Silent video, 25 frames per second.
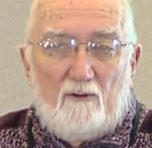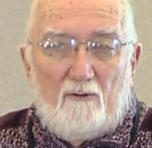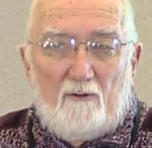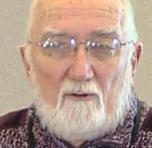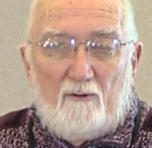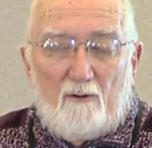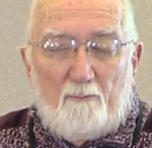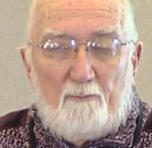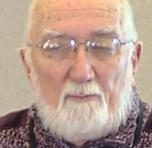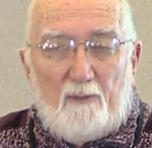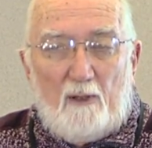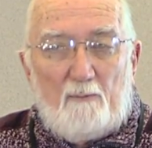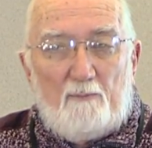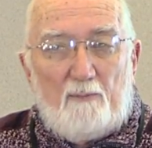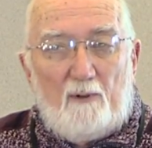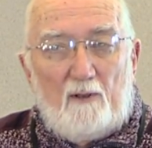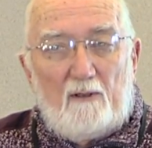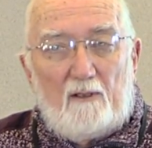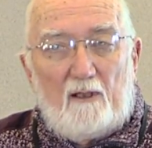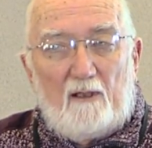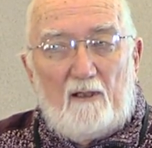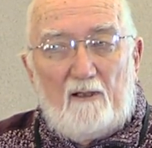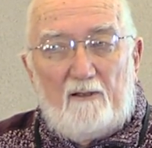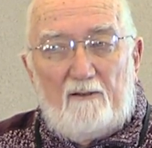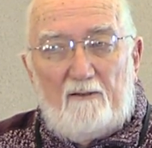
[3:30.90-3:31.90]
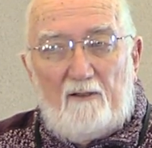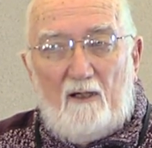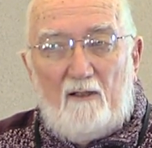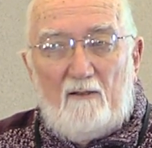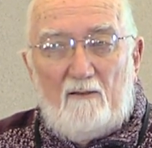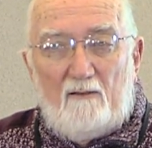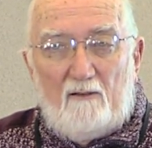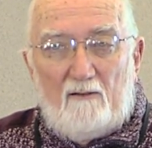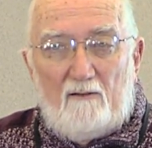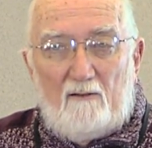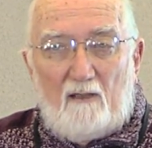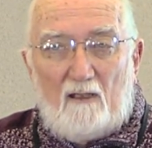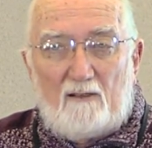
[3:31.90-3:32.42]
The people that
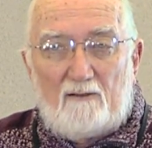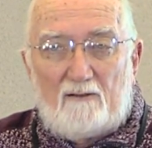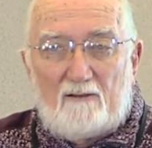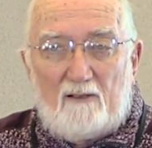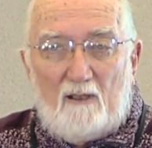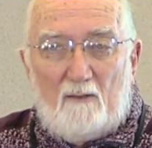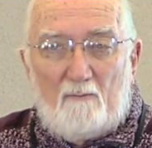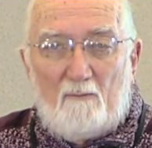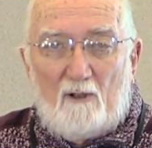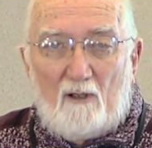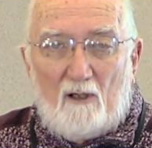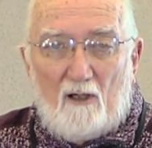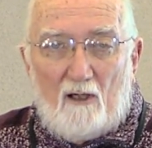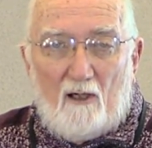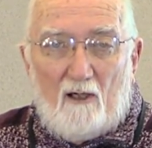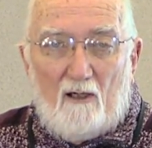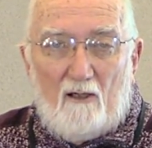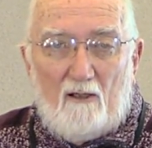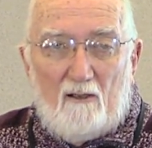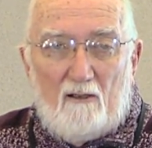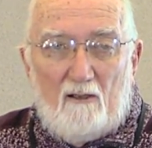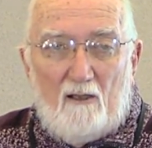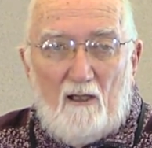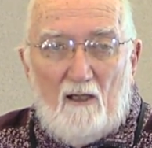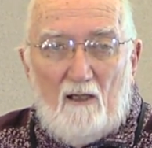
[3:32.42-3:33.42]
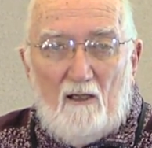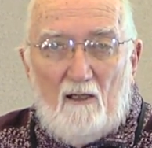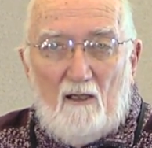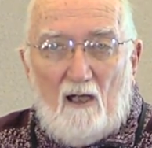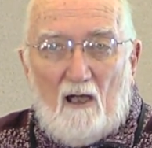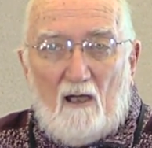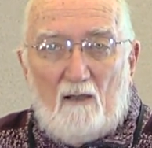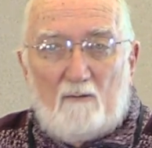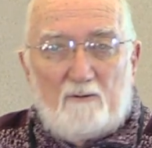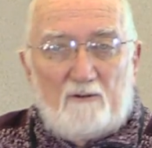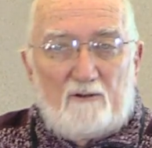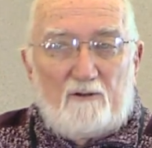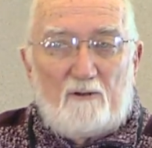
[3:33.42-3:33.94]
attended that seminar,
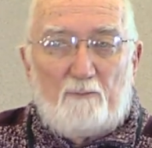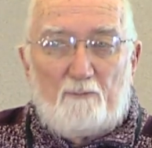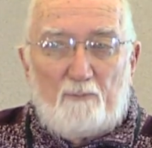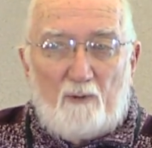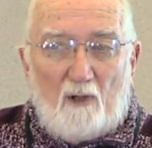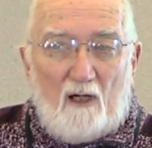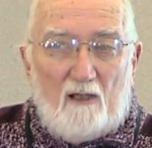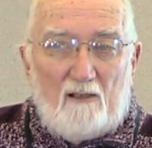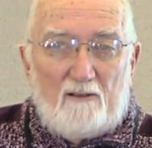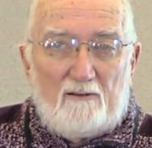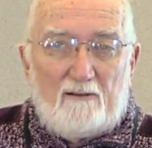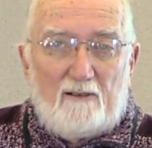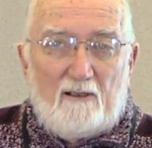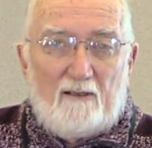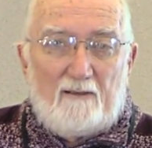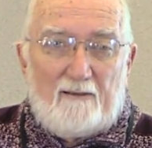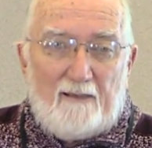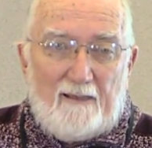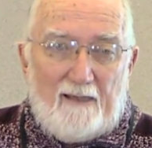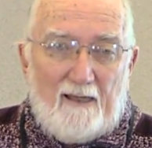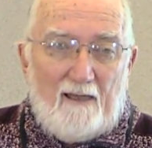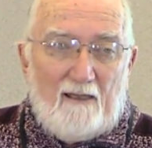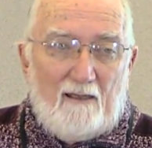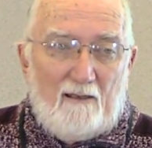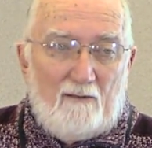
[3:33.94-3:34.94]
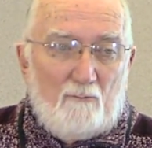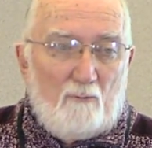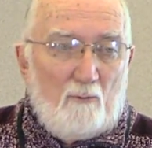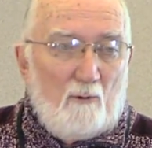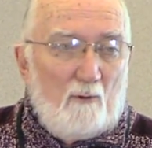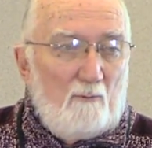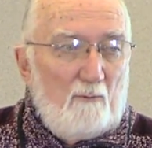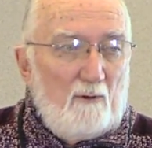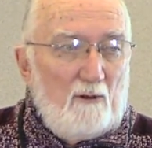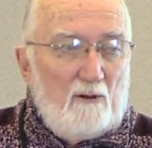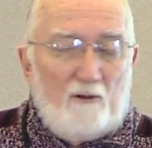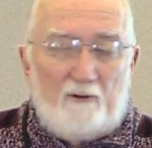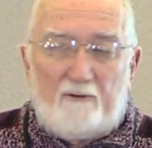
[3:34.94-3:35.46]
I was surprised at the end
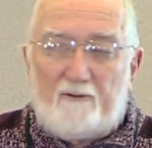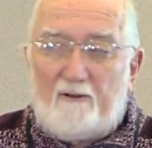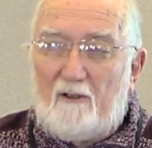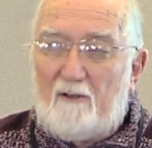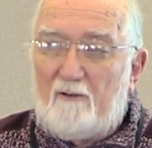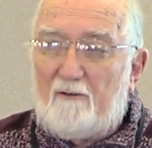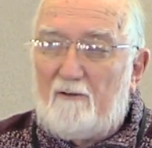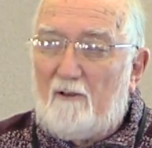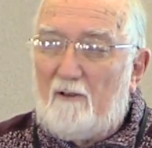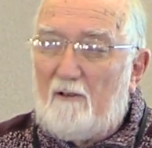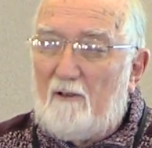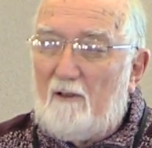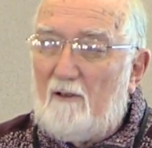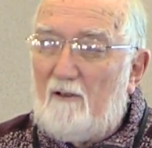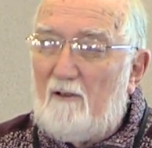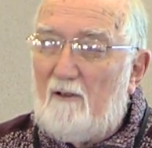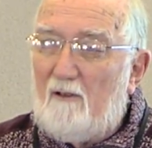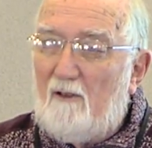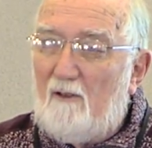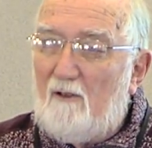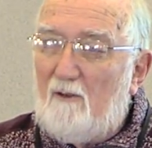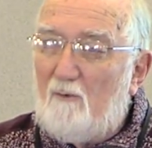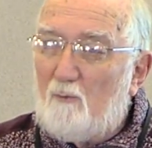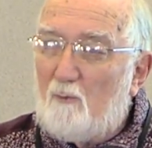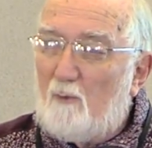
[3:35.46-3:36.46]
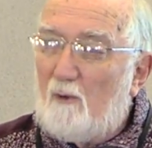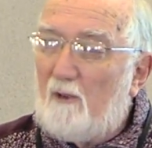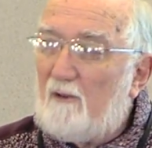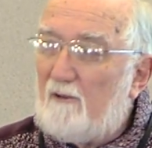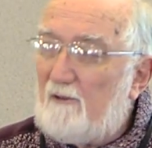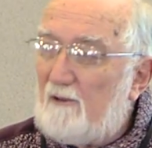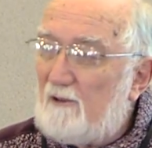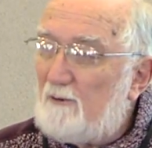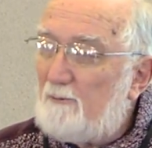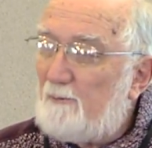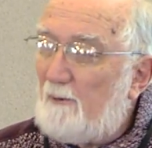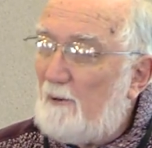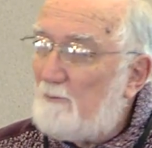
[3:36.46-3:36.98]
when we looked at where
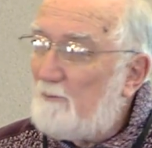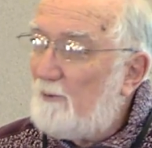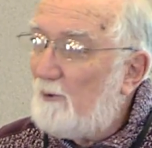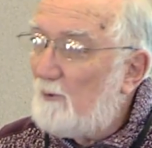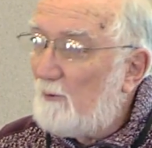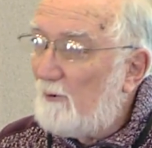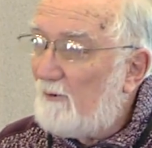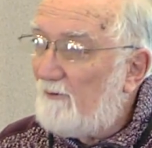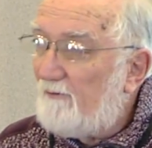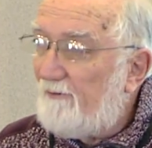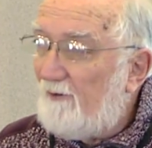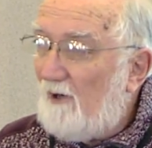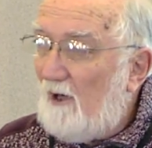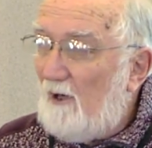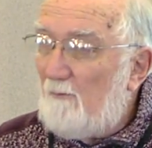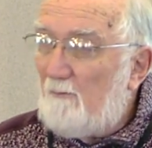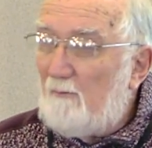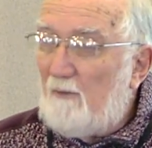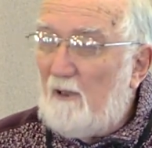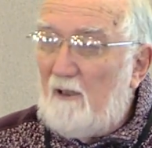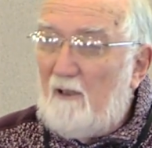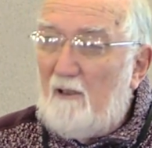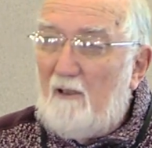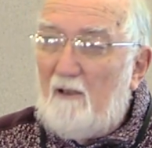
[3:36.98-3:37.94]
these people were from,